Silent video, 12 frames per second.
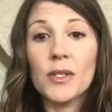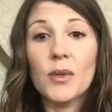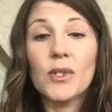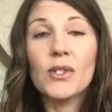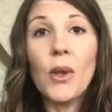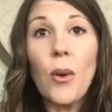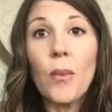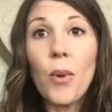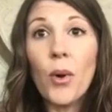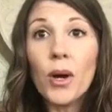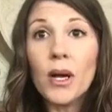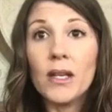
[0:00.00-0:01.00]
So it's so
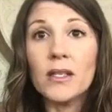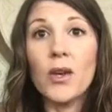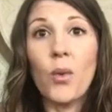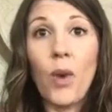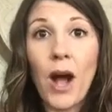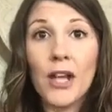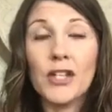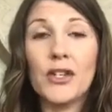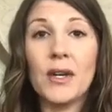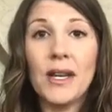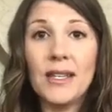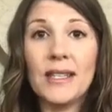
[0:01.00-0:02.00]
important to watch
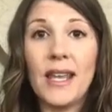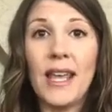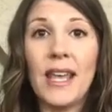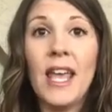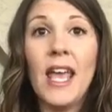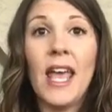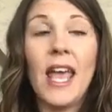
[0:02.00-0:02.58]
your intake.